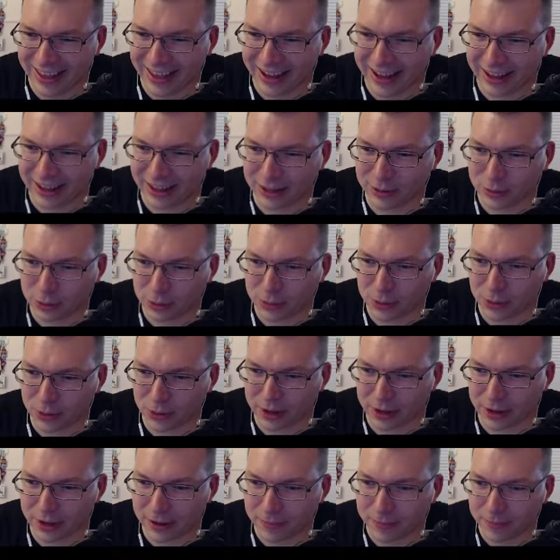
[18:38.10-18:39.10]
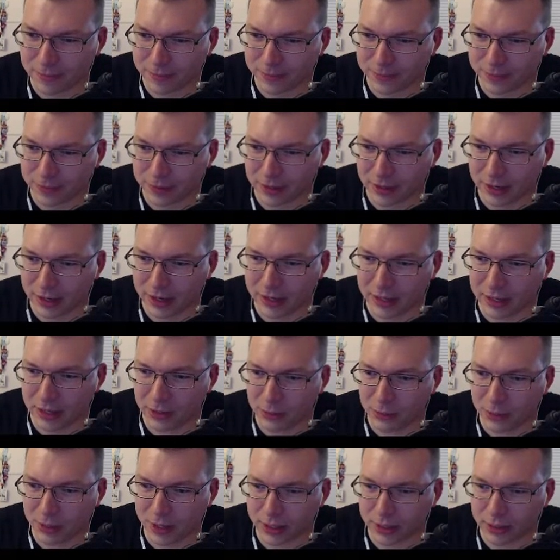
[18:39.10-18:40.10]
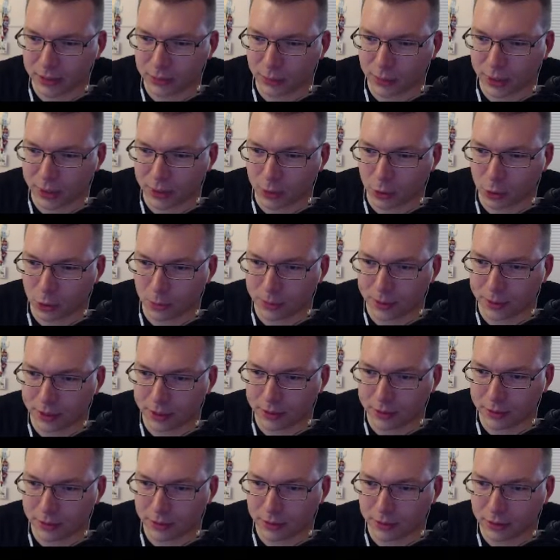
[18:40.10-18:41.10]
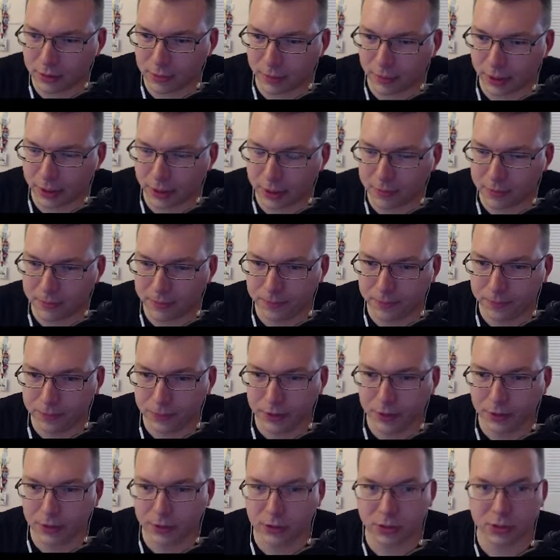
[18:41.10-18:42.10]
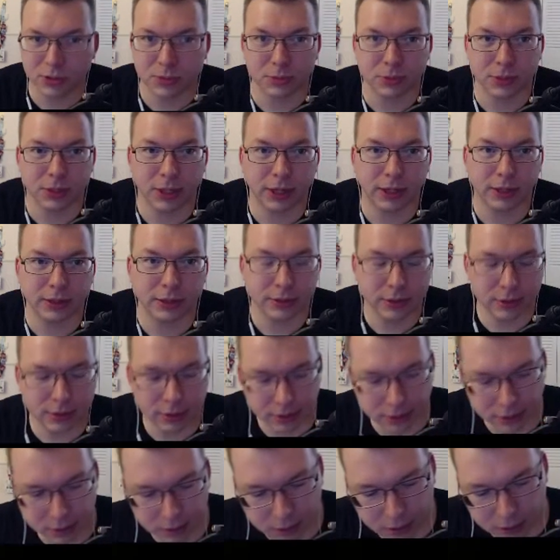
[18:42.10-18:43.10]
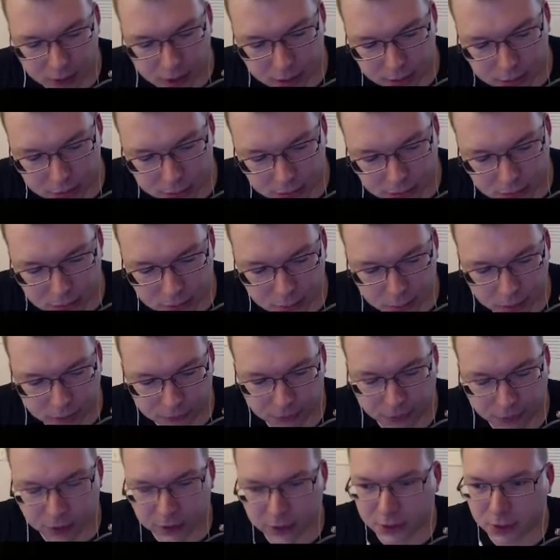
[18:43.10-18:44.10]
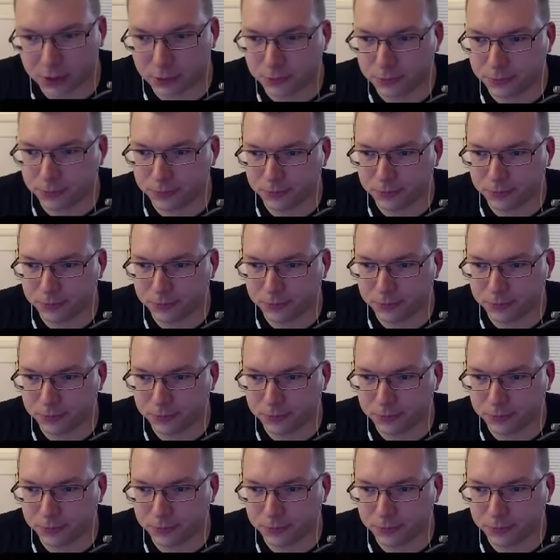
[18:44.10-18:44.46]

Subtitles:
I think we'll be okay. And then we can orbit the Mun, do some science, not be freaked out.